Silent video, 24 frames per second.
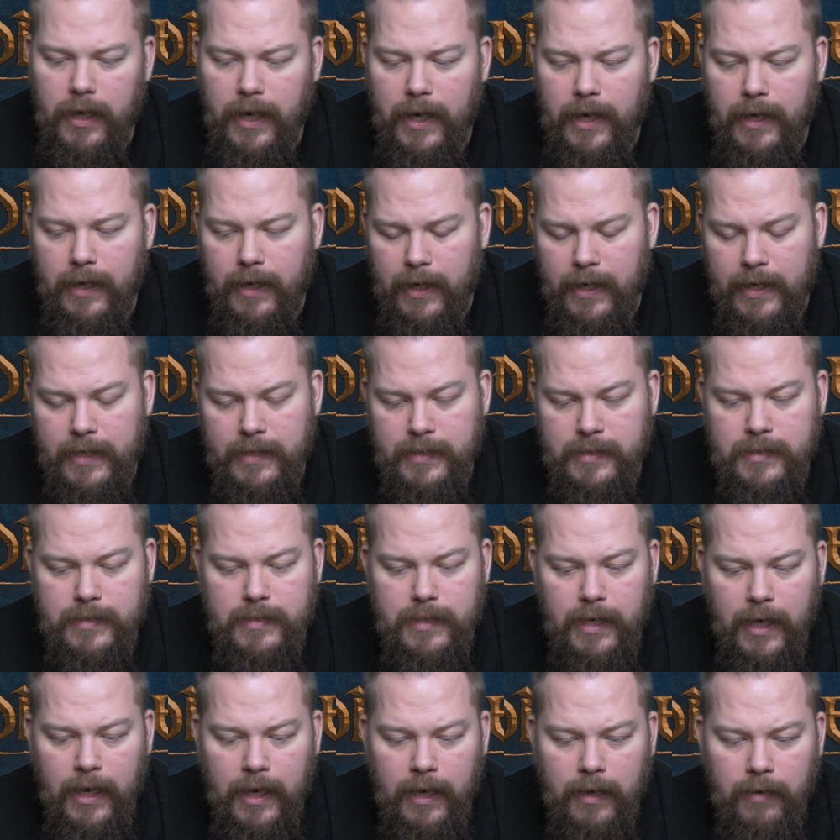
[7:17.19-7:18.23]
it
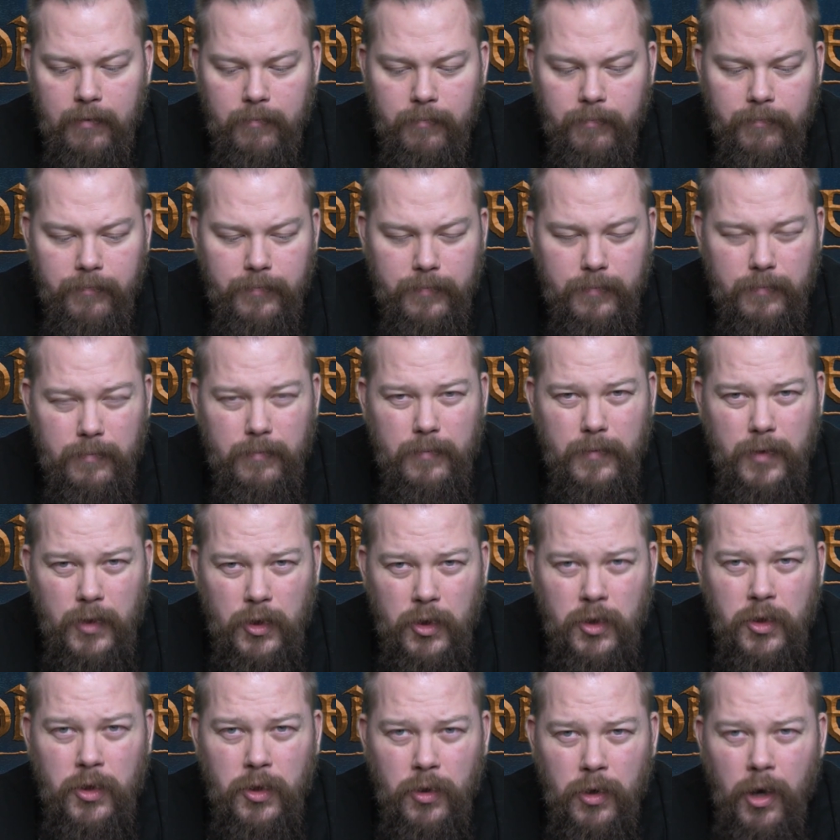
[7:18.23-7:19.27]
is a
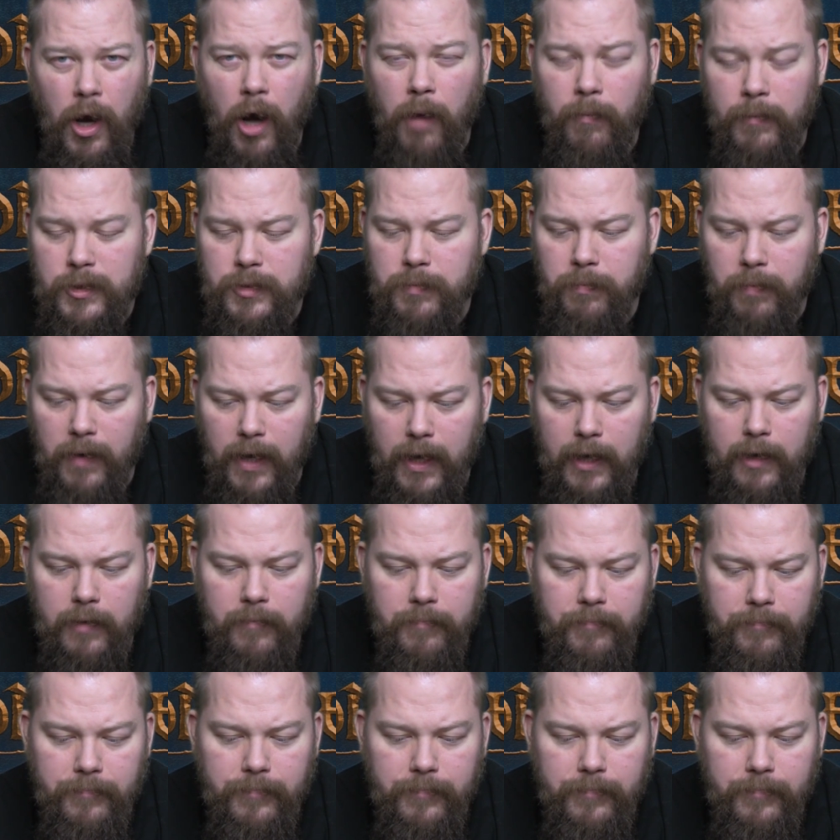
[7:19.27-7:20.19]
good army to play.